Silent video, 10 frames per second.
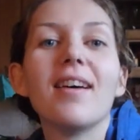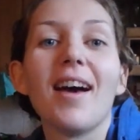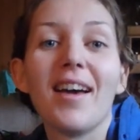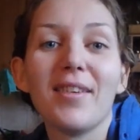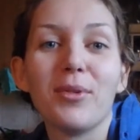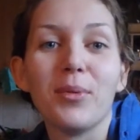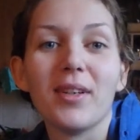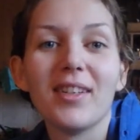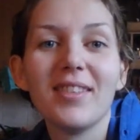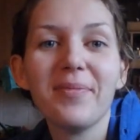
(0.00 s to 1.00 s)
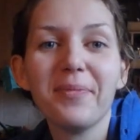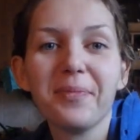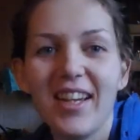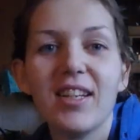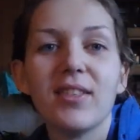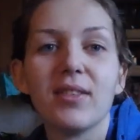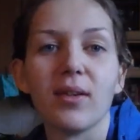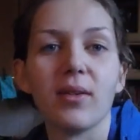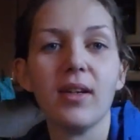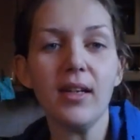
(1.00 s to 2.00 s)
Hi everyone!
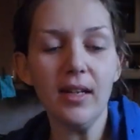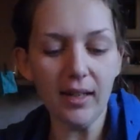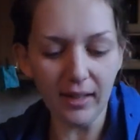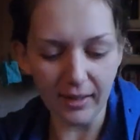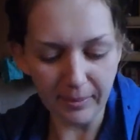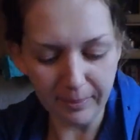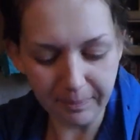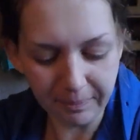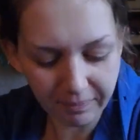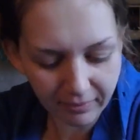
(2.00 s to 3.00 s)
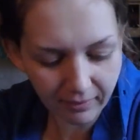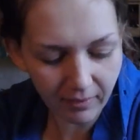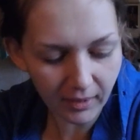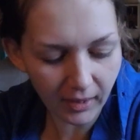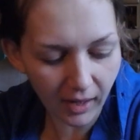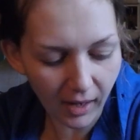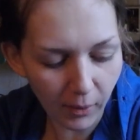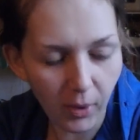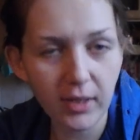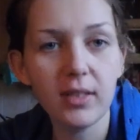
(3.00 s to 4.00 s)
So, um, I
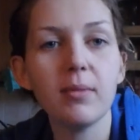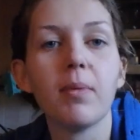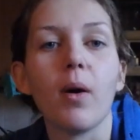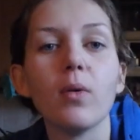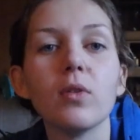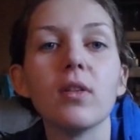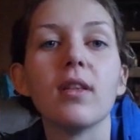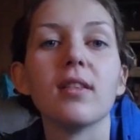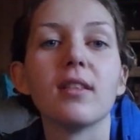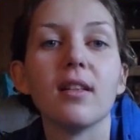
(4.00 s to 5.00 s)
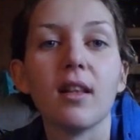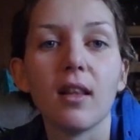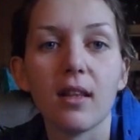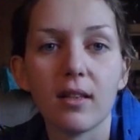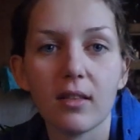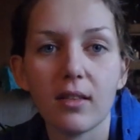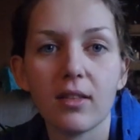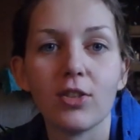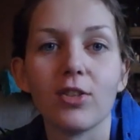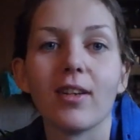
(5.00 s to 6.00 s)
wanted to post this little
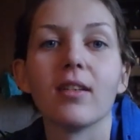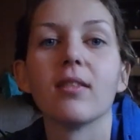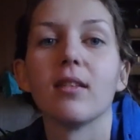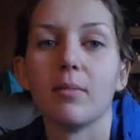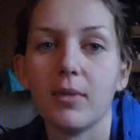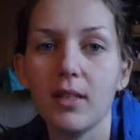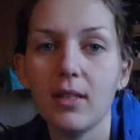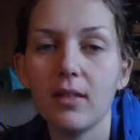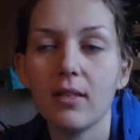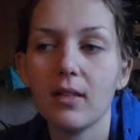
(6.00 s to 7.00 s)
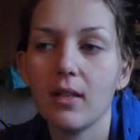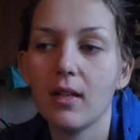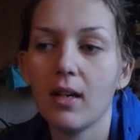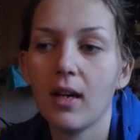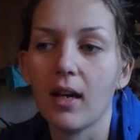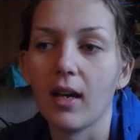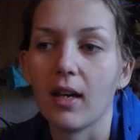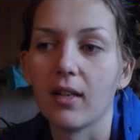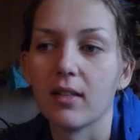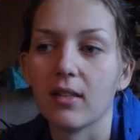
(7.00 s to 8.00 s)
channel update
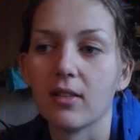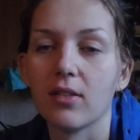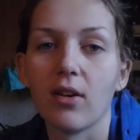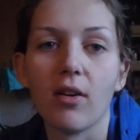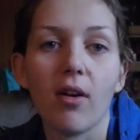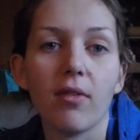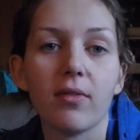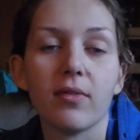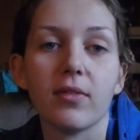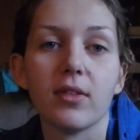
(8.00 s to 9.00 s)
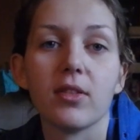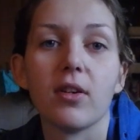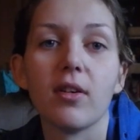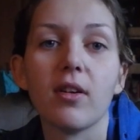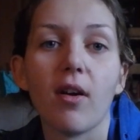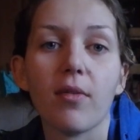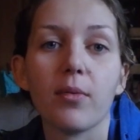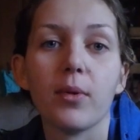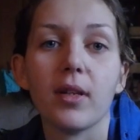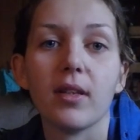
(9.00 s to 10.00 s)
and start off started off
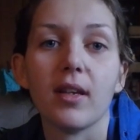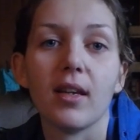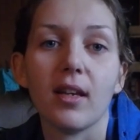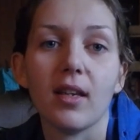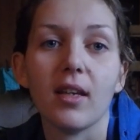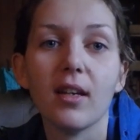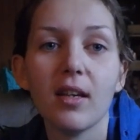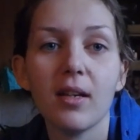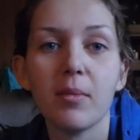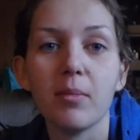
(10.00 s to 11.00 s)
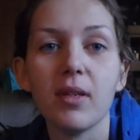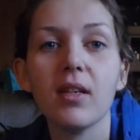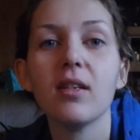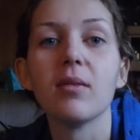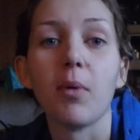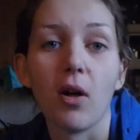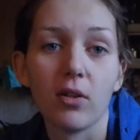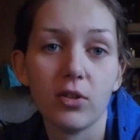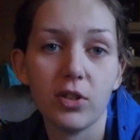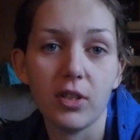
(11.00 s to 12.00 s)
with a big
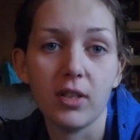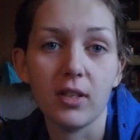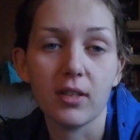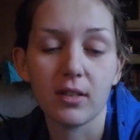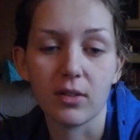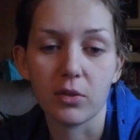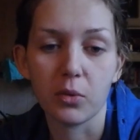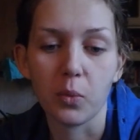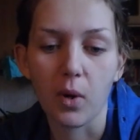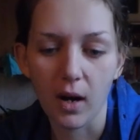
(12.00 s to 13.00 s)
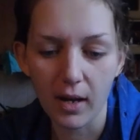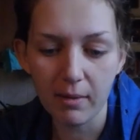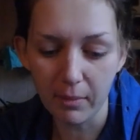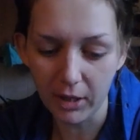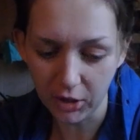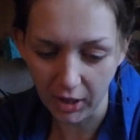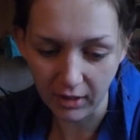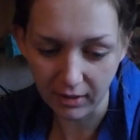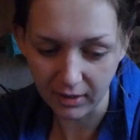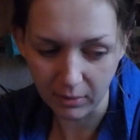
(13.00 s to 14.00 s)
apology as to why my
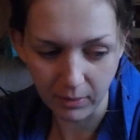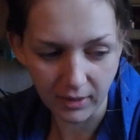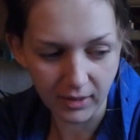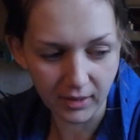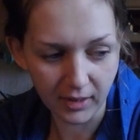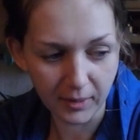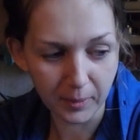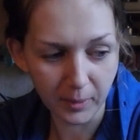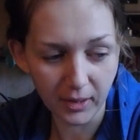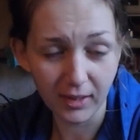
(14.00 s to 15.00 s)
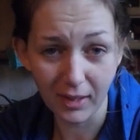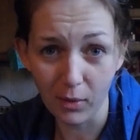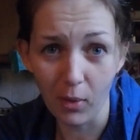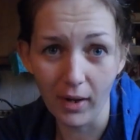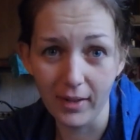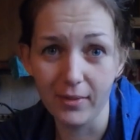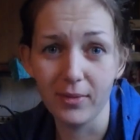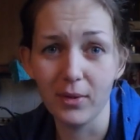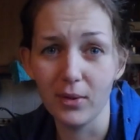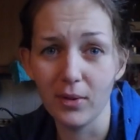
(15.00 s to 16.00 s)
channel has been completely quiet
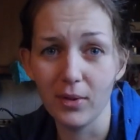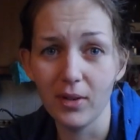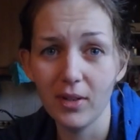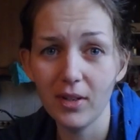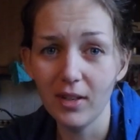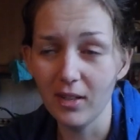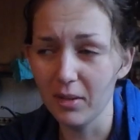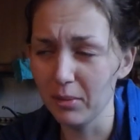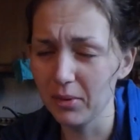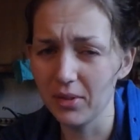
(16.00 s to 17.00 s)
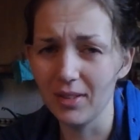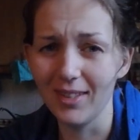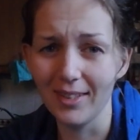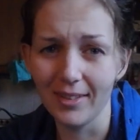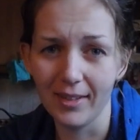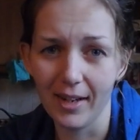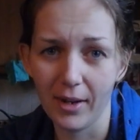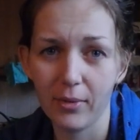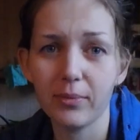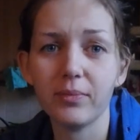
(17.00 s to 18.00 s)
for almost a year
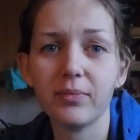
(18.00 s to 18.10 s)
now.